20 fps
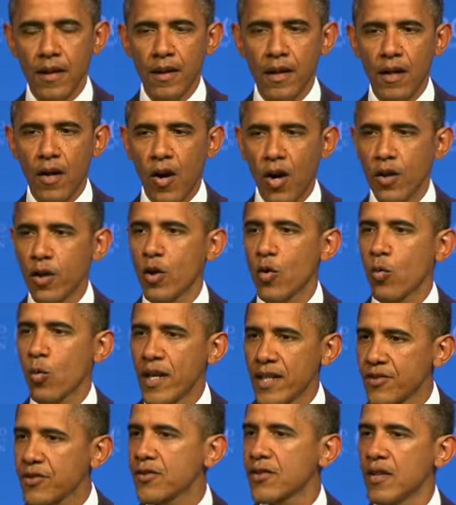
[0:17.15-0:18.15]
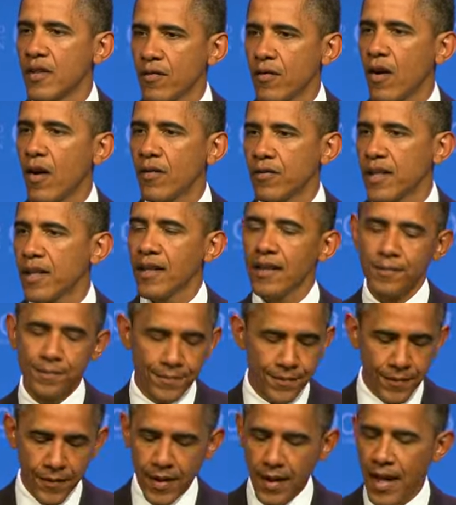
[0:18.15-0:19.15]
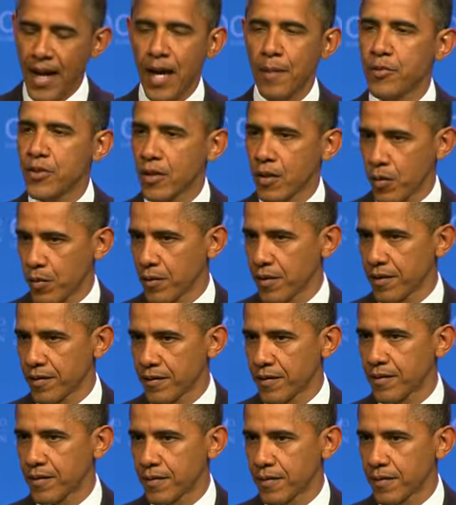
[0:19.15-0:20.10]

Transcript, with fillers: Uh, are there risks involved in it? Absolutely.